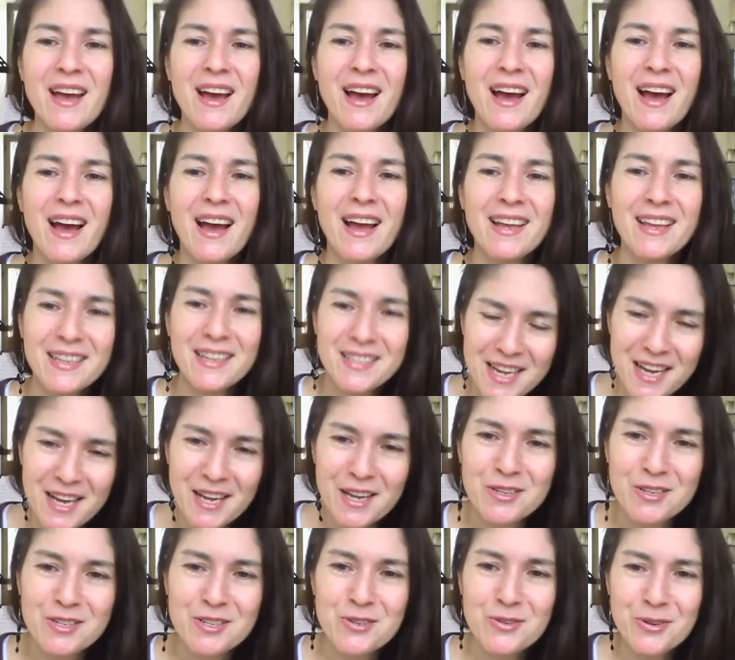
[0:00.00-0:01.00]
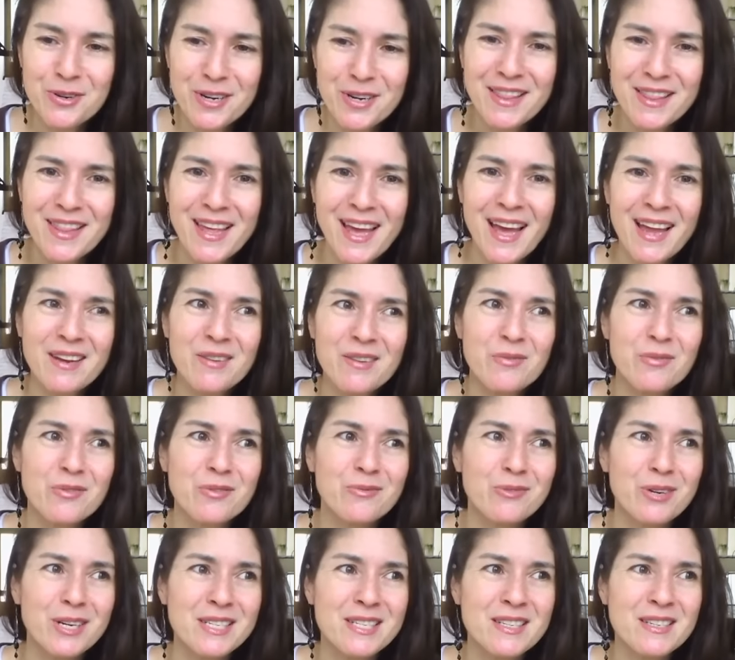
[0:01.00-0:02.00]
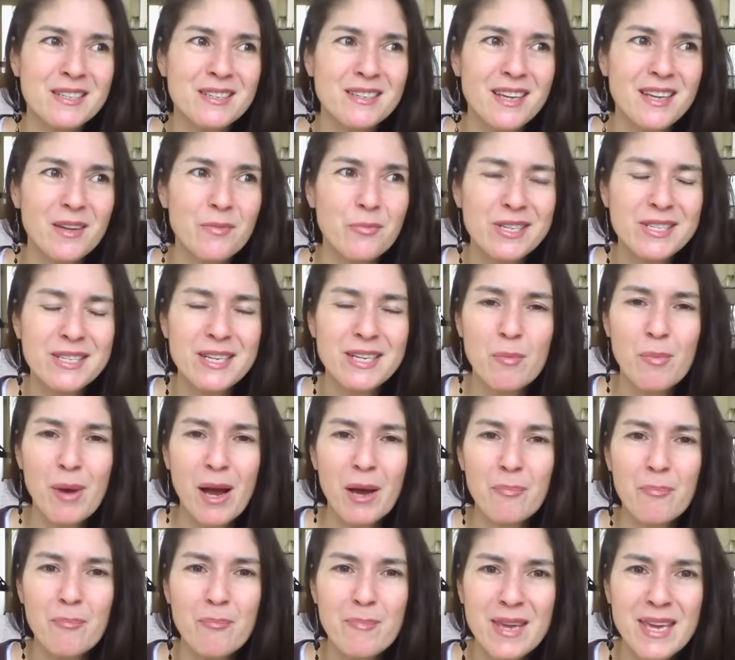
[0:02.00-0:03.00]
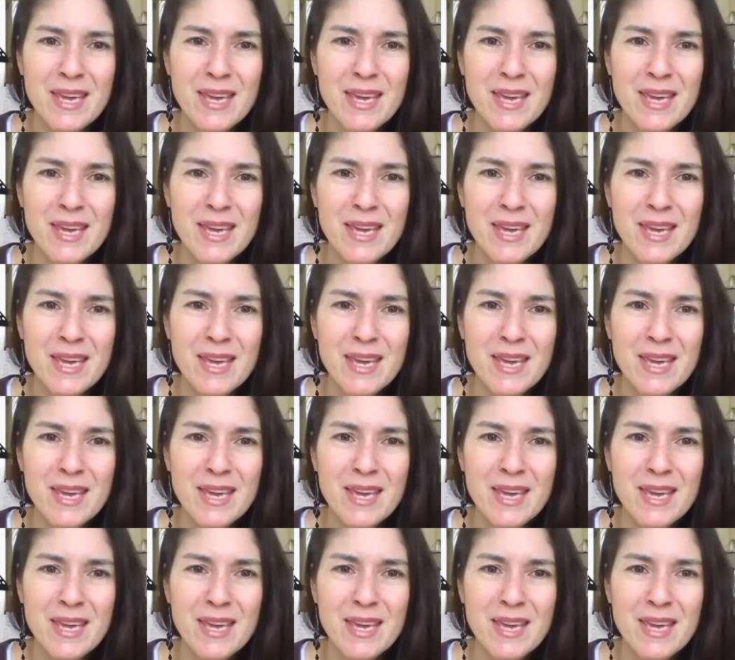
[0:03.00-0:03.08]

I could tell you a story that wasn't about